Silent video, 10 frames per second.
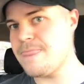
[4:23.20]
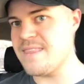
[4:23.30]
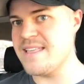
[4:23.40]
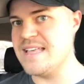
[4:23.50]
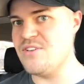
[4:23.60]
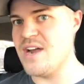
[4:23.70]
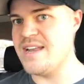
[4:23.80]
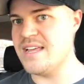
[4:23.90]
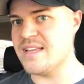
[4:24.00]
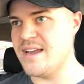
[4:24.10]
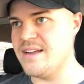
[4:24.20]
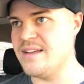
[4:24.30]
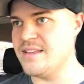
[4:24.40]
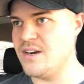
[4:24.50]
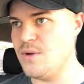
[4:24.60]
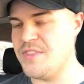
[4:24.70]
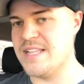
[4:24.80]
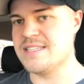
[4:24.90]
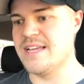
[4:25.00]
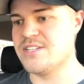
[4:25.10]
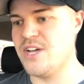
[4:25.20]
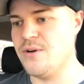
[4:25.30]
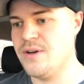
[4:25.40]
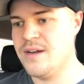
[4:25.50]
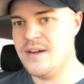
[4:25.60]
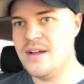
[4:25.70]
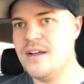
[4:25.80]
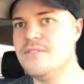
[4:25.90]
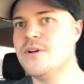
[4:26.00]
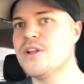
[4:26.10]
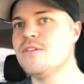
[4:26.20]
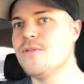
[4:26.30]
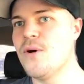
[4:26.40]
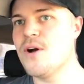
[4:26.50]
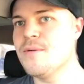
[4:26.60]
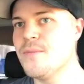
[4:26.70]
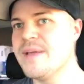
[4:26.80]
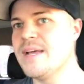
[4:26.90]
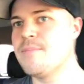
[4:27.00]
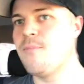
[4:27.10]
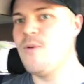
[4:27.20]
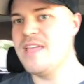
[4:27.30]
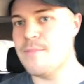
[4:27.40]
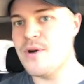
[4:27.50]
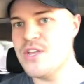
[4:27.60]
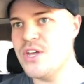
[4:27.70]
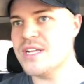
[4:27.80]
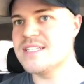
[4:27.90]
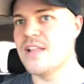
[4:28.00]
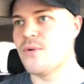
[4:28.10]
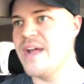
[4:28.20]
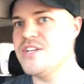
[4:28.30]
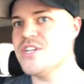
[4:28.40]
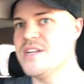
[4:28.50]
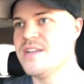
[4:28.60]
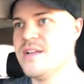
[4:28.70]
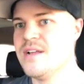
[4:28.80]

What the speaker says: Give you an idea kind of, what that's like. So foot to the floor, we get pretty good acceleration.